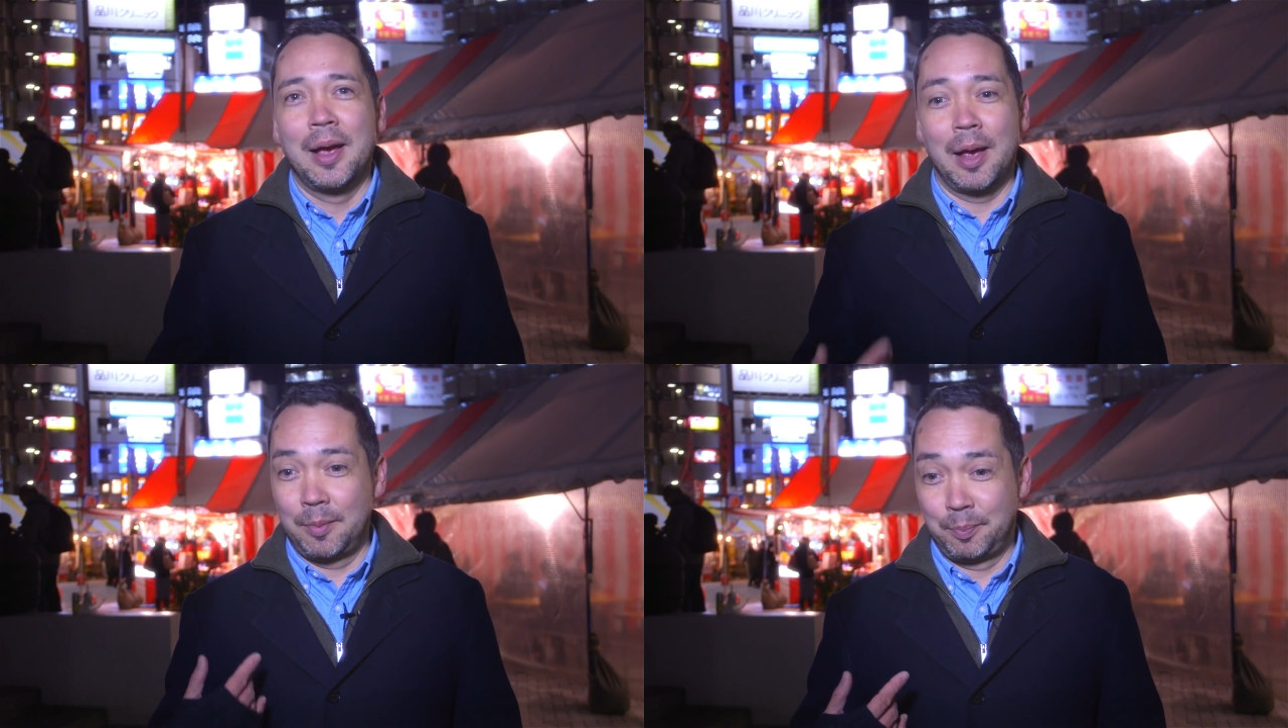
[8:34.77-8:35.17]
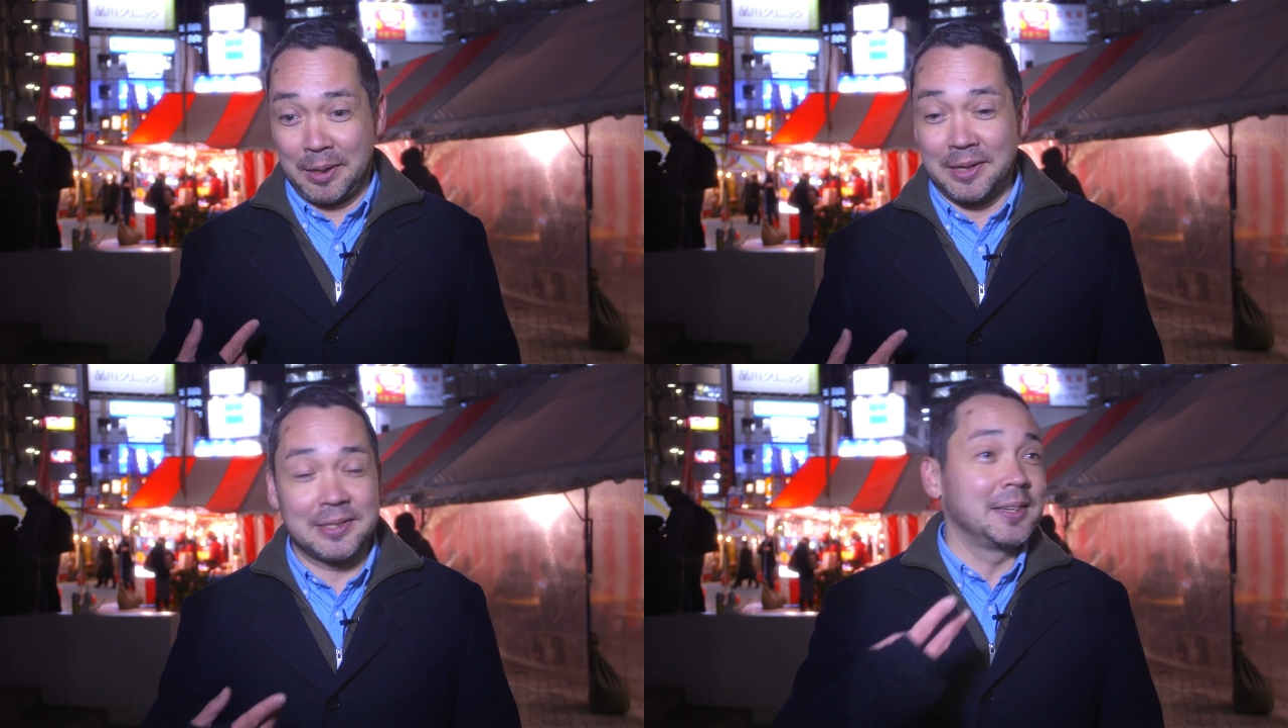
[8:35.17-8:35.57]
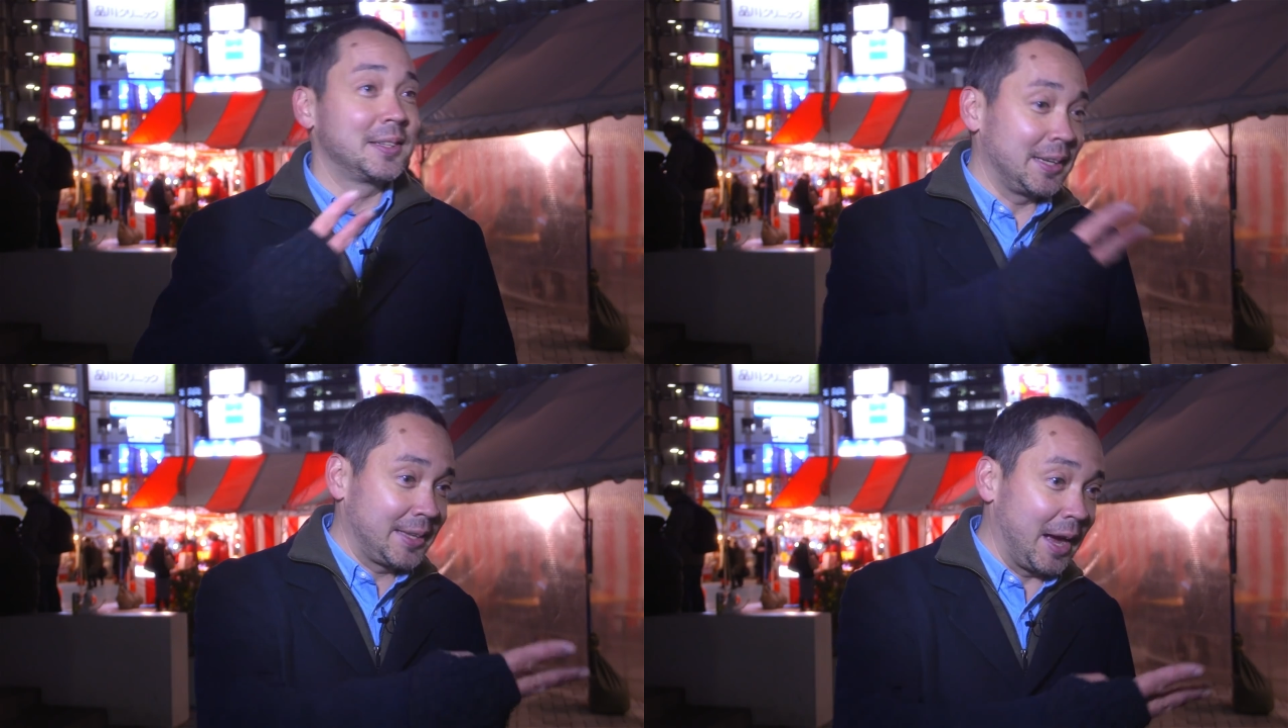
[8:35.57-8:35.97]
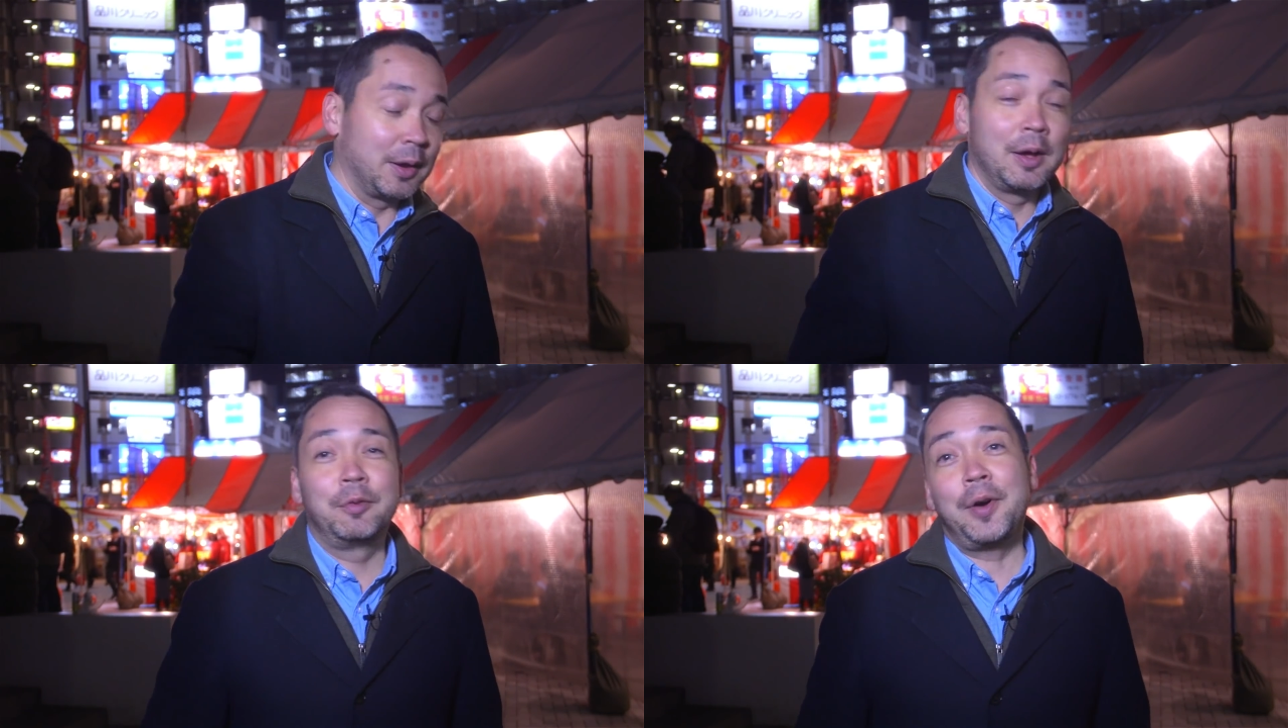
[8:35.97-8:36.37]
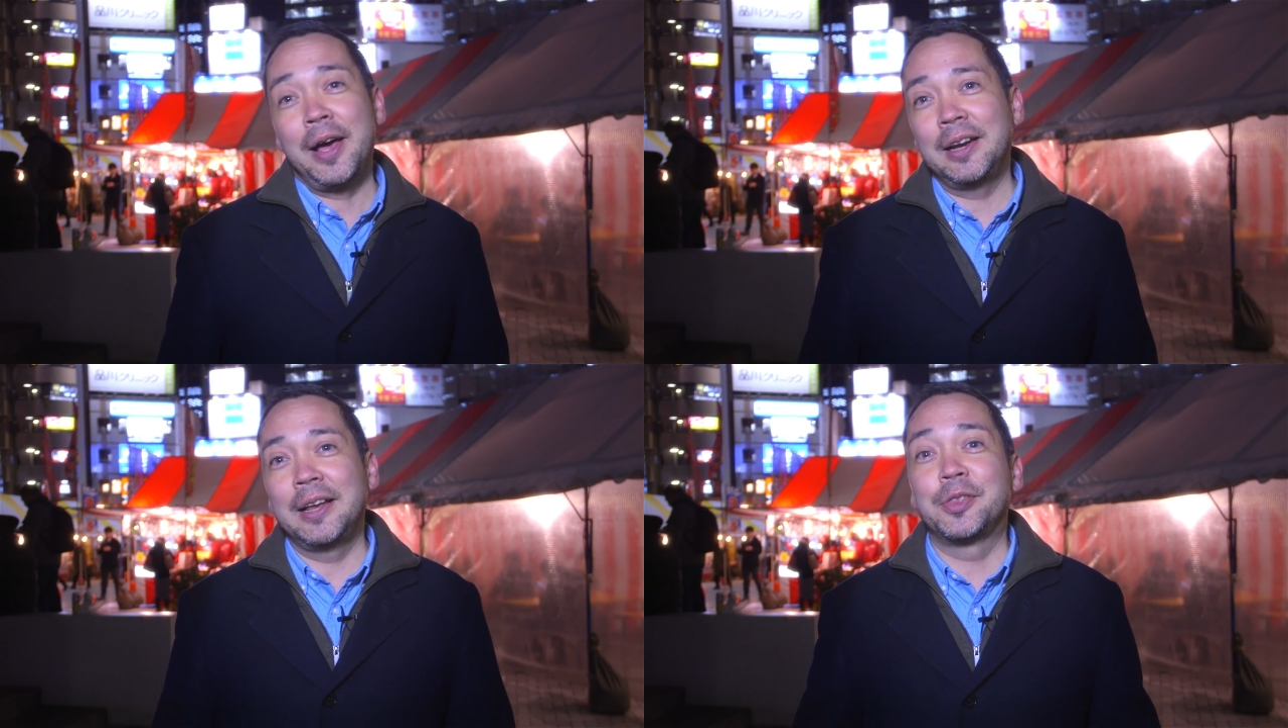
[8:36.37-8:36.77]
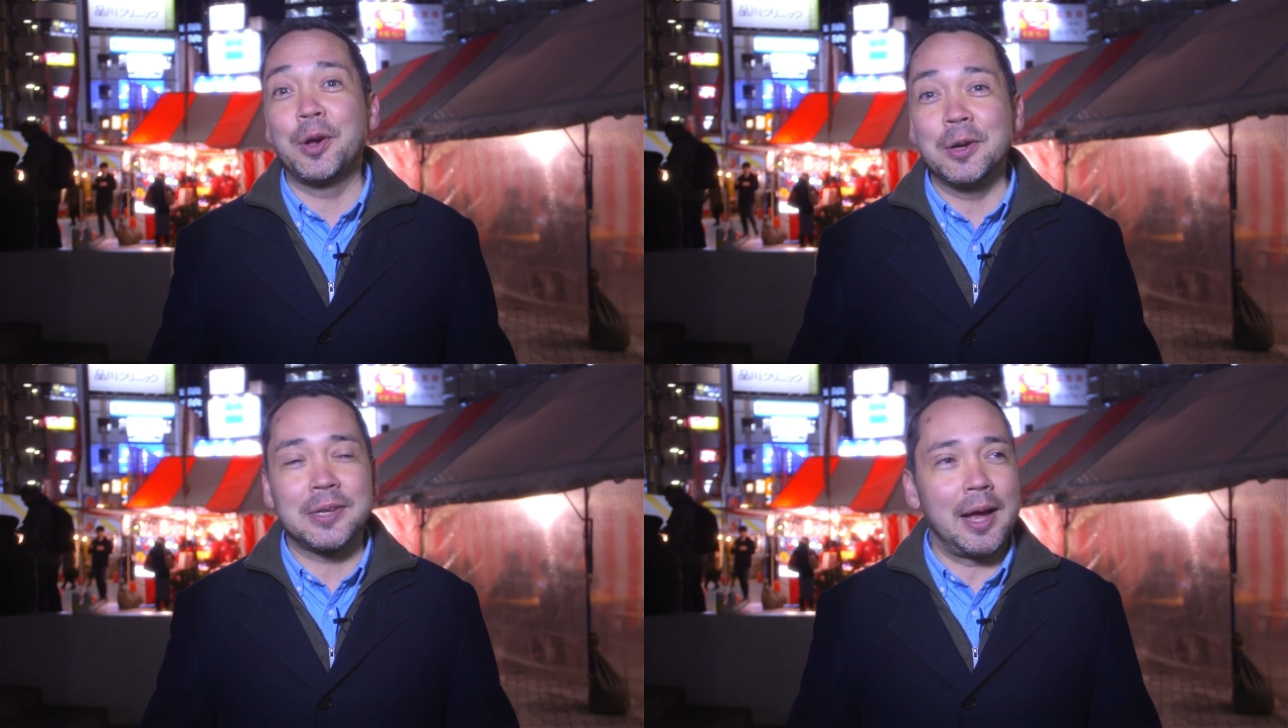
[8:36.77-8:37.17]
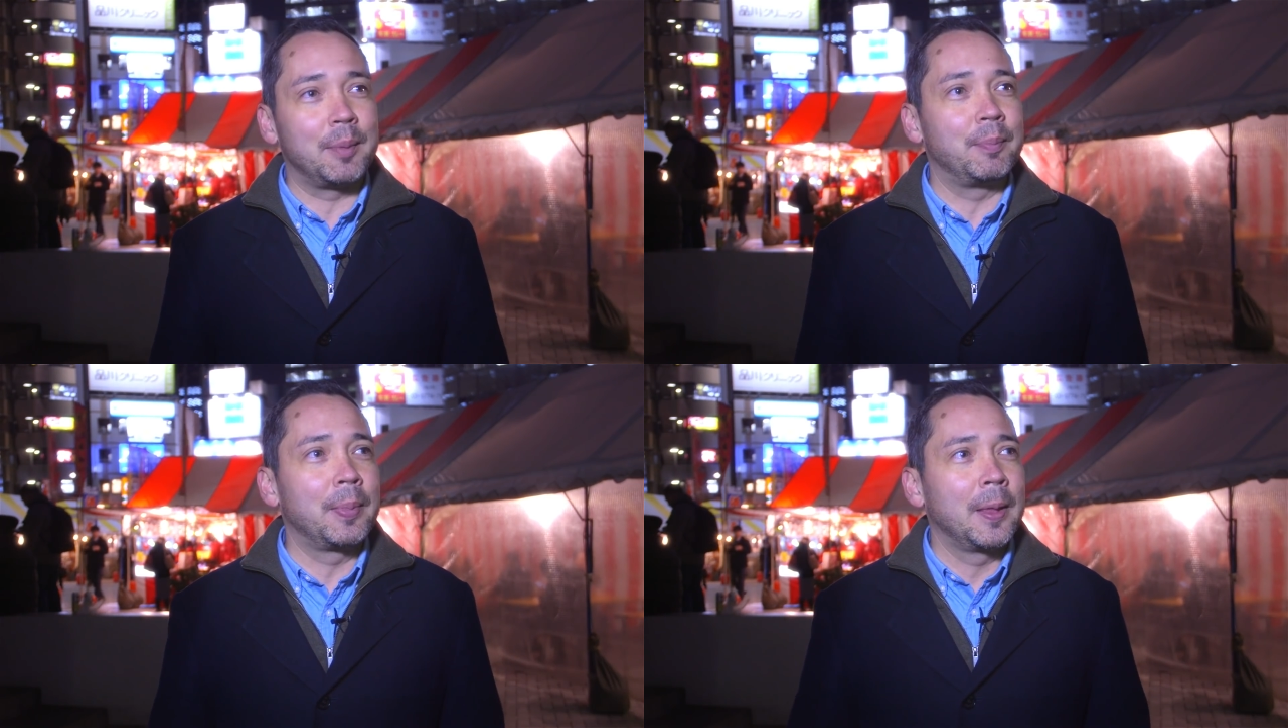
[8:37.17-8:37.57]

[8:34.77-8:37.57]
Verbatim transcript: Uh, please sit down. Finally, third time.